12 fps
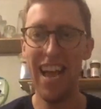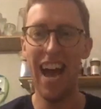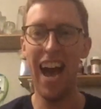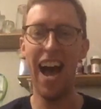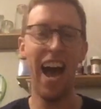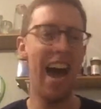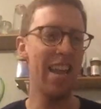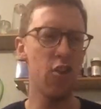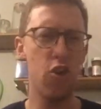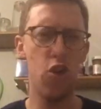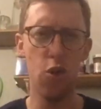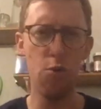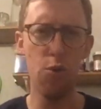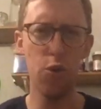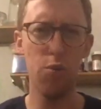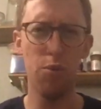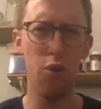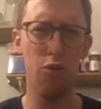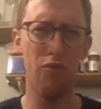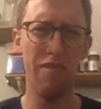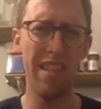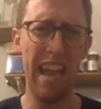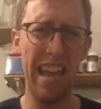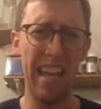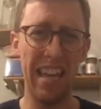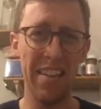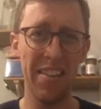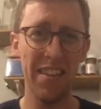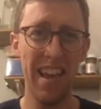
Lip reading: And his shoes were just ridiculous.